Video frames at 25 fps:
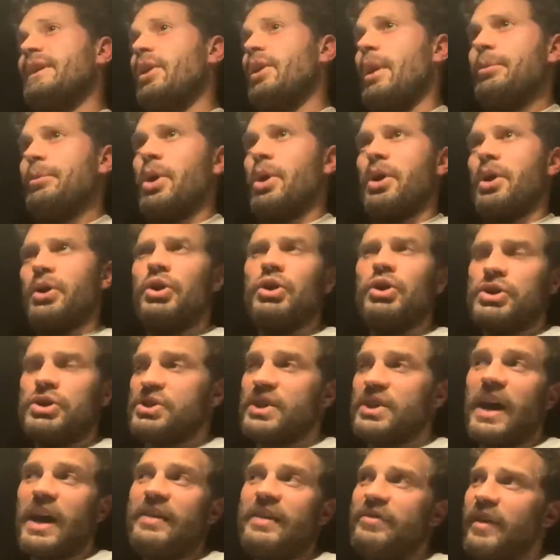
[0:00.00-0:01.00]
you know, I'm not a huge
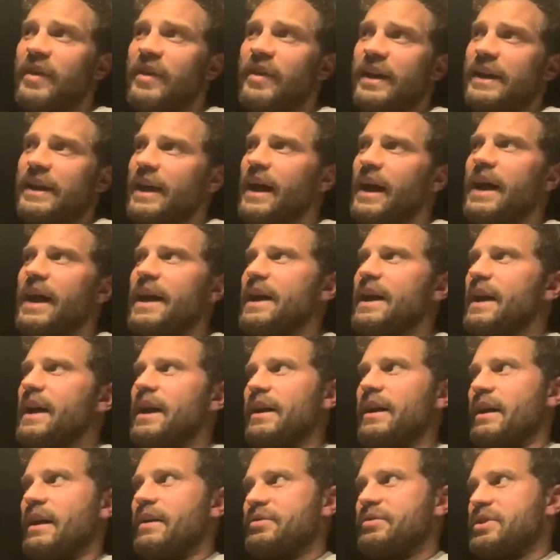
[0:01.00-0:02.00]
sci-fi guy,
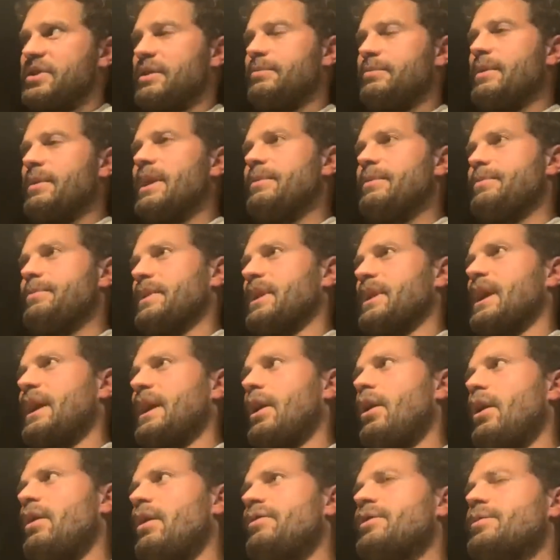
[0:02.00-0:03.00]
I have to admit, but
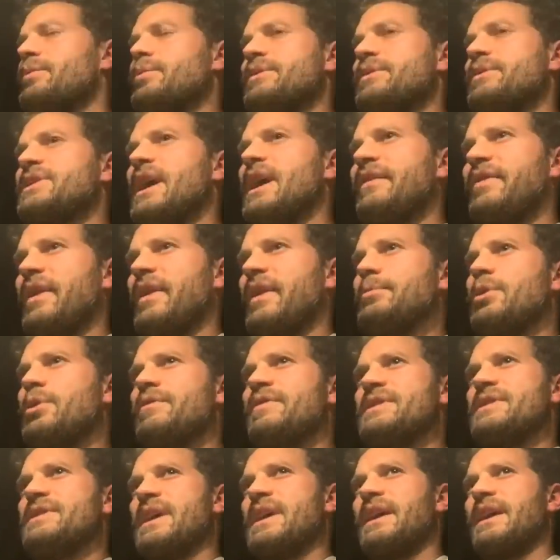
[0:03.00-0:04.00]
like often with sci-fi
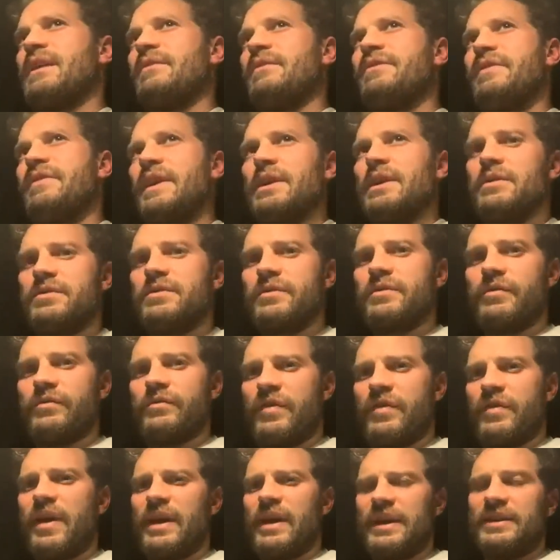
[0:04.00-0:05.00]
movies, I can feel
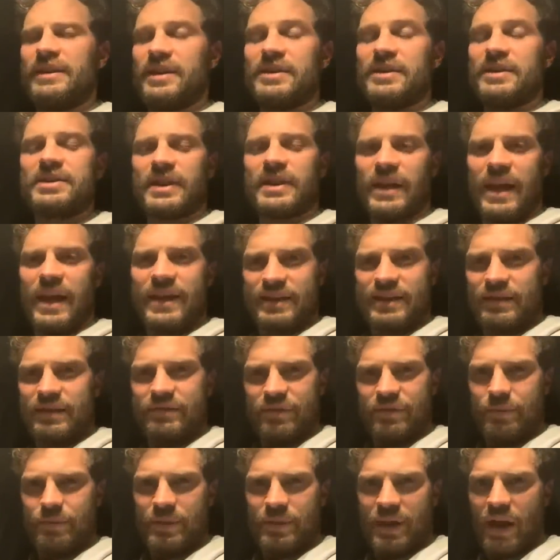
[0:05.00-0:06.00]
fairly
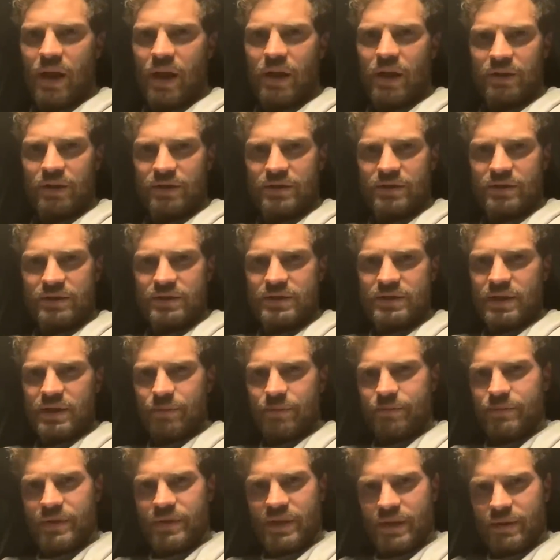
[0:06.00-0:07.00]
disconnected from the characters
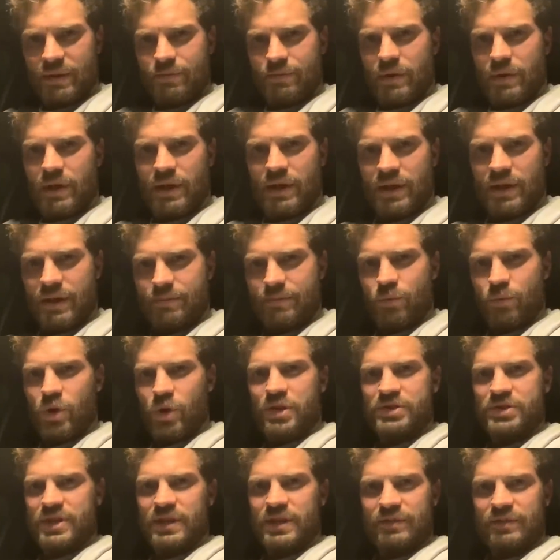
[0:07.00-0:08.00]
um, that I'm that I'm
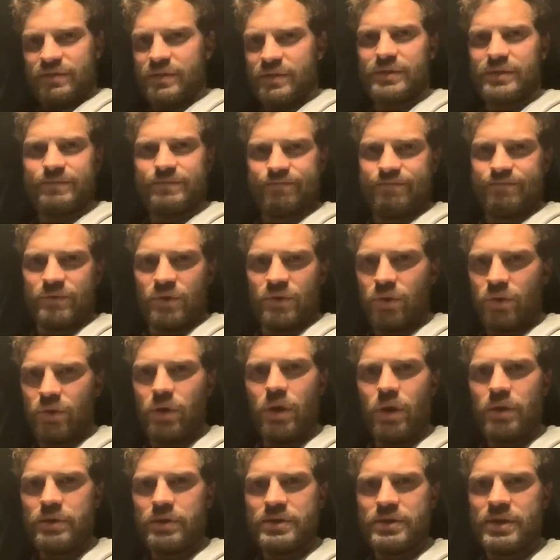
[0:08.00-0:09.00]
watching for two
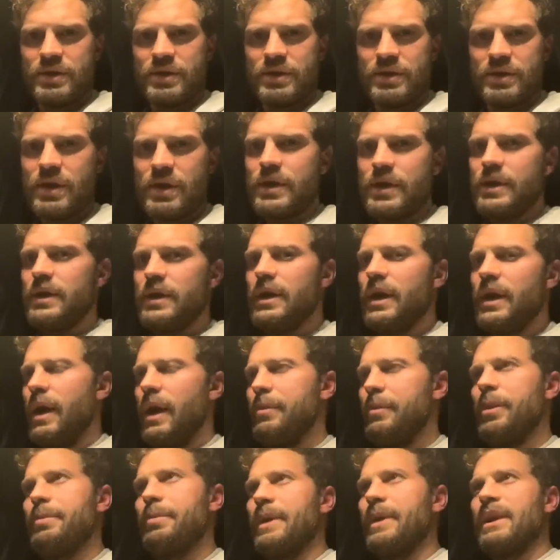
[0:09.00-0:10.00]
hours.
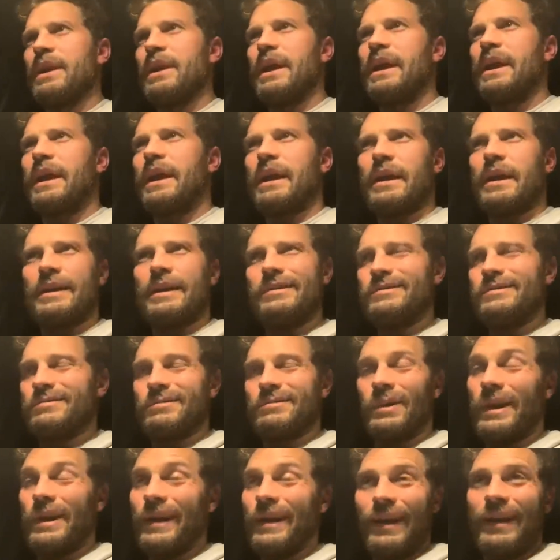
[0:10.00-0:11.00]
I'm a bit like I don't
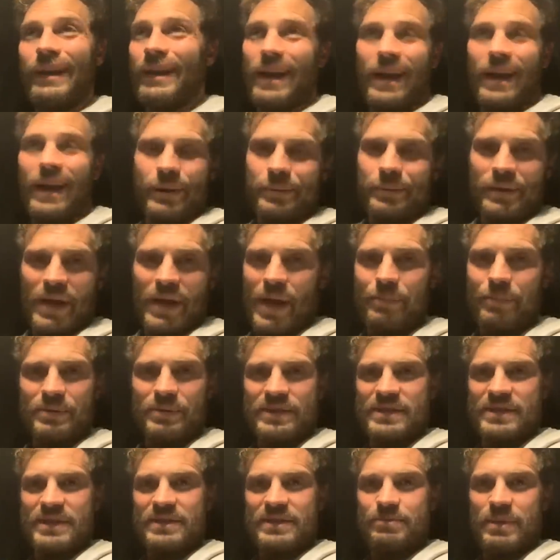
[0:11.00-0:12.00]
really care what
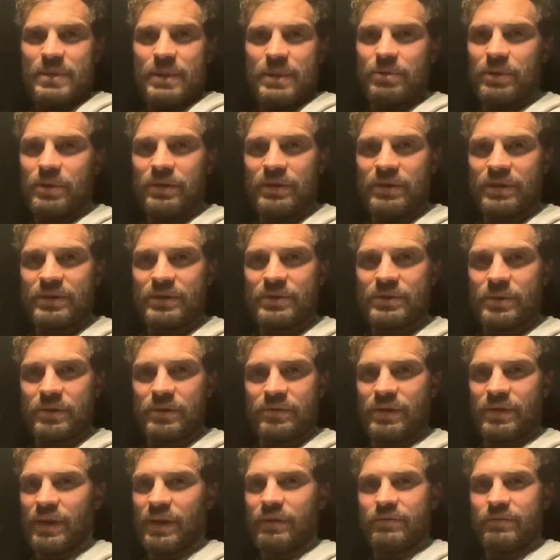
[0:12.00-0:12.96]
happens to these people. They're sort of